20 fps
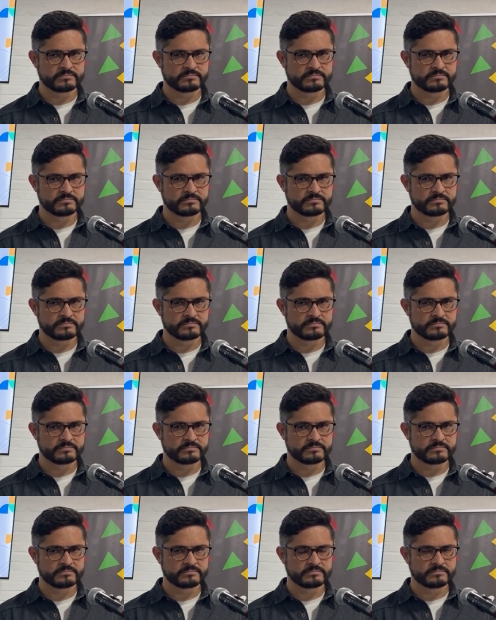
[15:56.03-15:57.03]

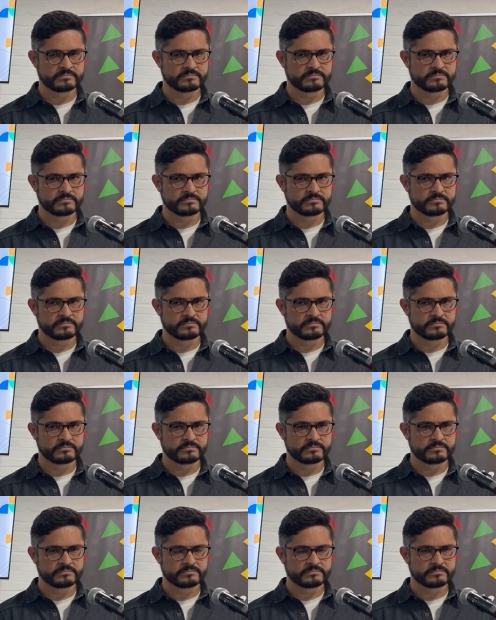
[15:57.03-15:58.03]

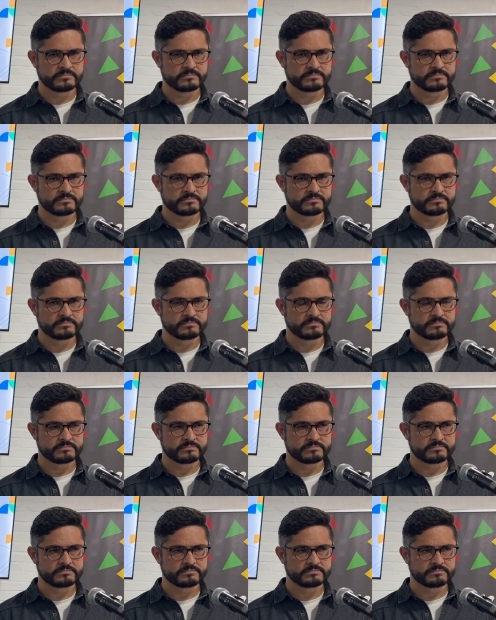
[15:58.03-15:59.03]

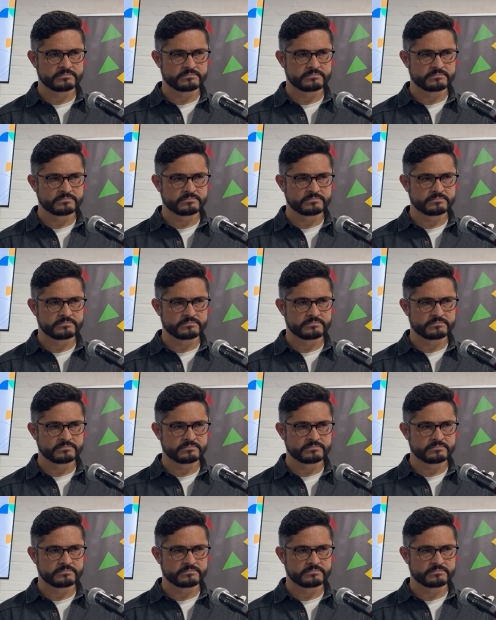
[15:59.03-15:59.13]
Nothing is said.